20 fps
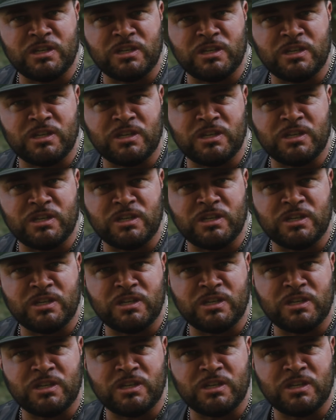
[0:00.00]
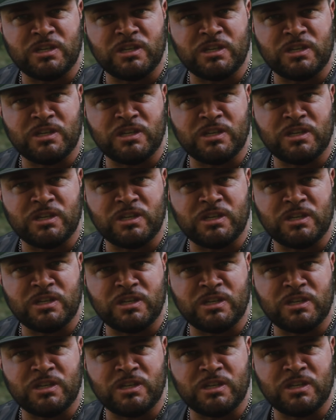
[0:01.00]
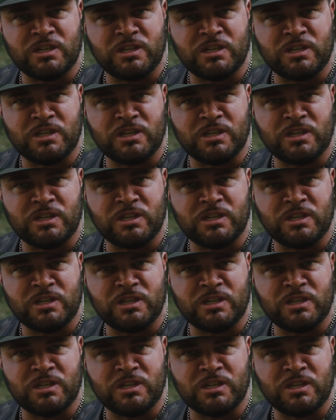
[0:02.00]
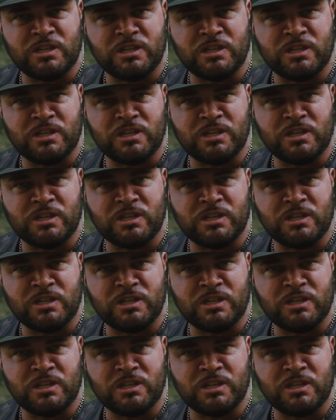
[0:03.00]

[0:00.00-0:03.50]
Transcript: (silent)